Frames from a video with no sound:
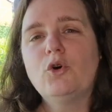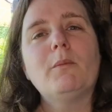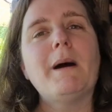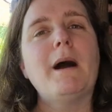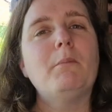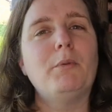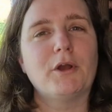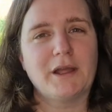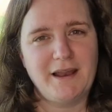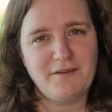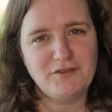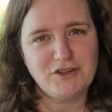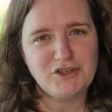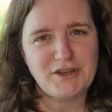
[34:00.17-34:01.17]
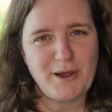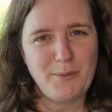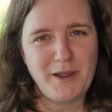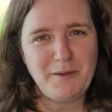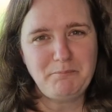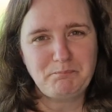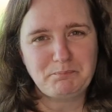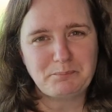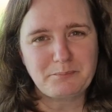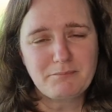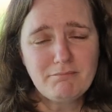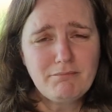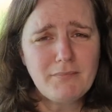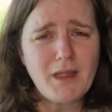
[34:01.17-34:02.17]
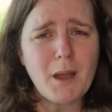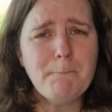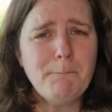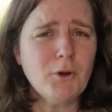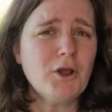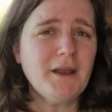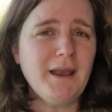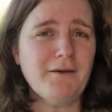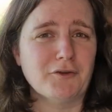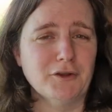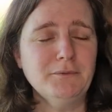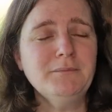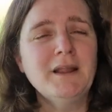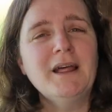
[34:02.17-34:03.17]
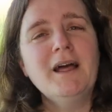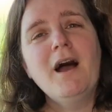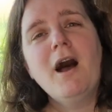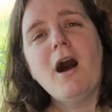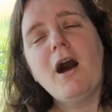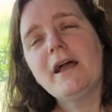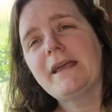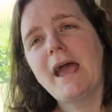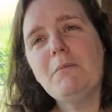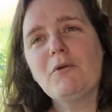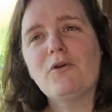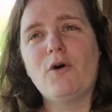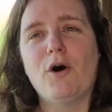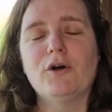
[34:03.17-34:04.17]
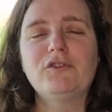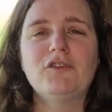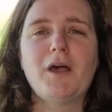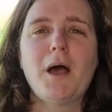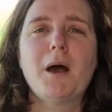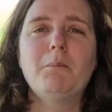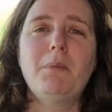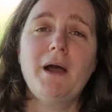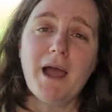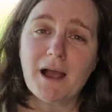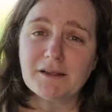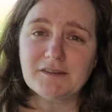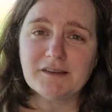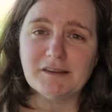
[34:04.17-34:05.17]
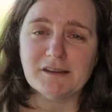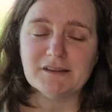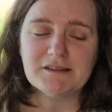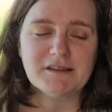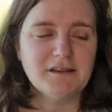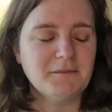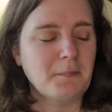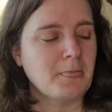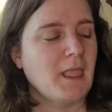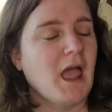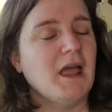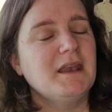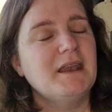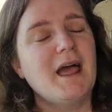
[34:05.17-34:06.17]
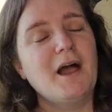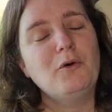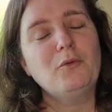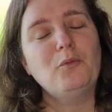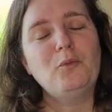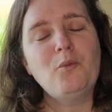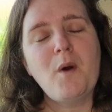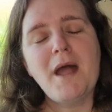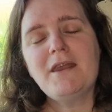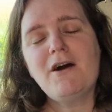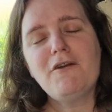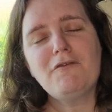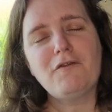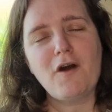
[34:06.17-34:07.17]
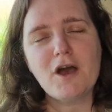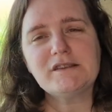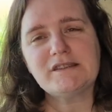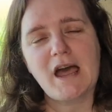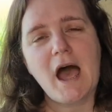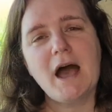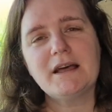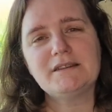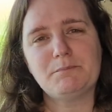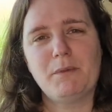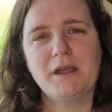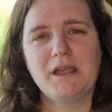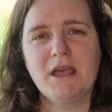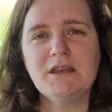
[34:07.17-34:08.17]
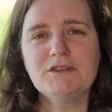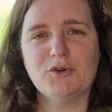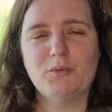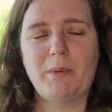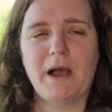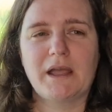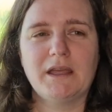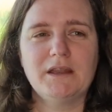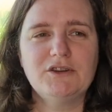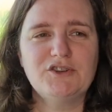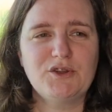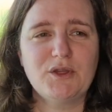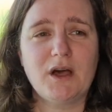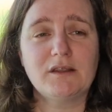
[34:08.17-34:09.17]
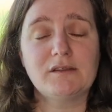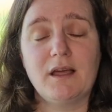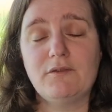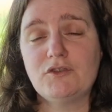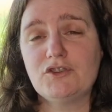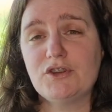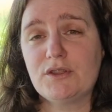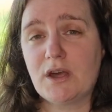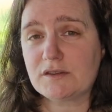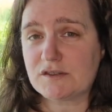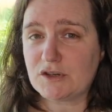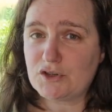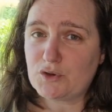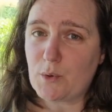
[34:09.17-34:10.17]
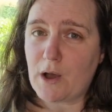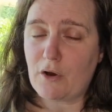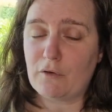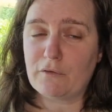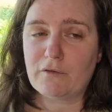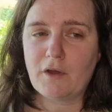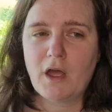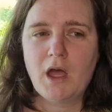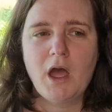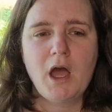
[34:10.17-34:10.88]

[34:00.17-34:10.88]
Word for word: talk about book 11, shall we? Book 11, I came across by accident. Now, when I first had my Kindle back in 2011, 2012,